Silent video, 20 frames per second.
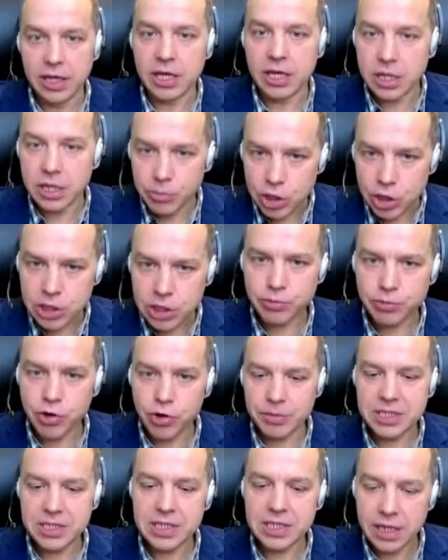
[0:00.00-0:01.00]
and the most
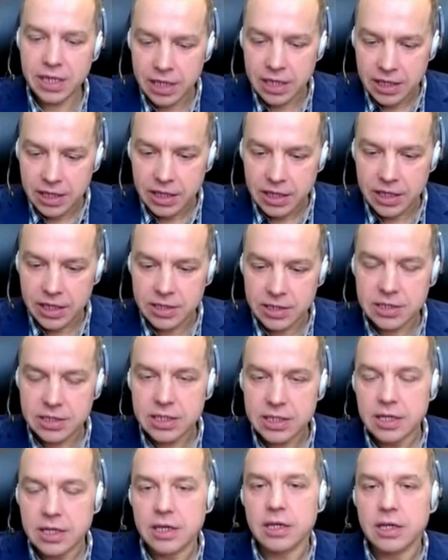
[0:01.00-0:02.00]
promising
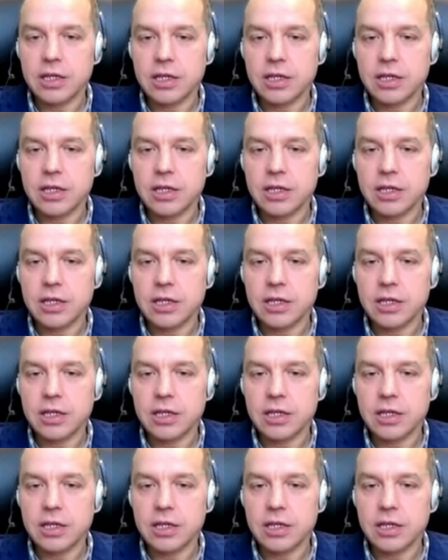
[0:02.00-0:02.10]
is